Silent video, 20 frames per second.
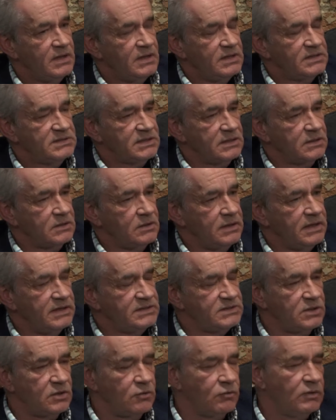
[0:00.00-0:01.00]
So
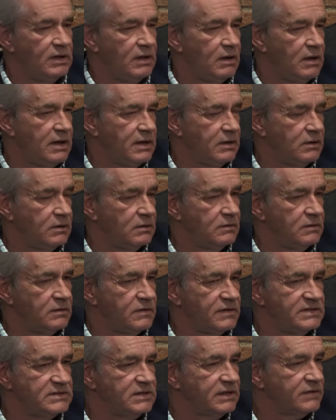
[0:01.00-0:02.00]
it's not relying on
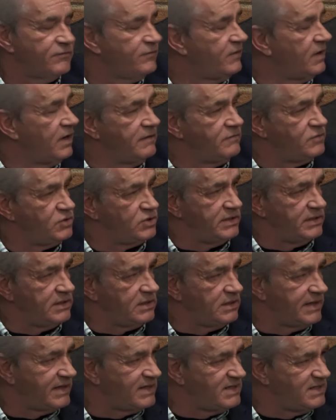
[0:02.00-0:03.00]
things like 5G
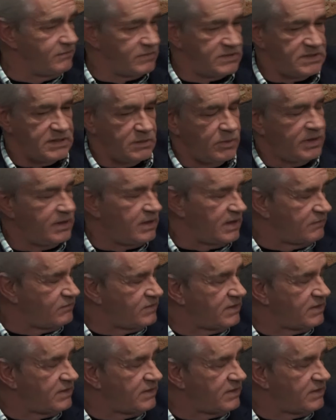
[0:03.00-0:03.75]
connectivity where you have